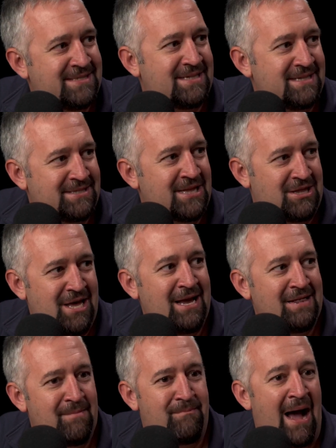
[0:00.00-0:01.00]
It's the
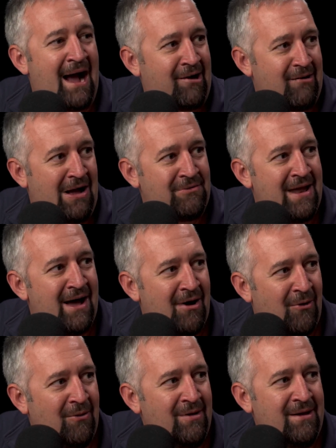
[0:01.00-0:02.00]
thing in the background
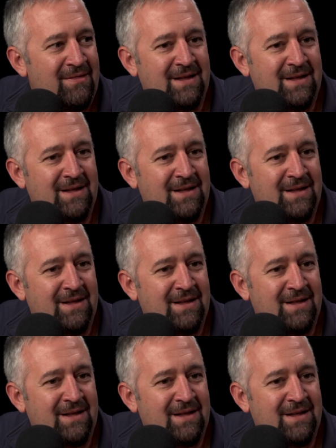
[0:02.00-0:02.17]
now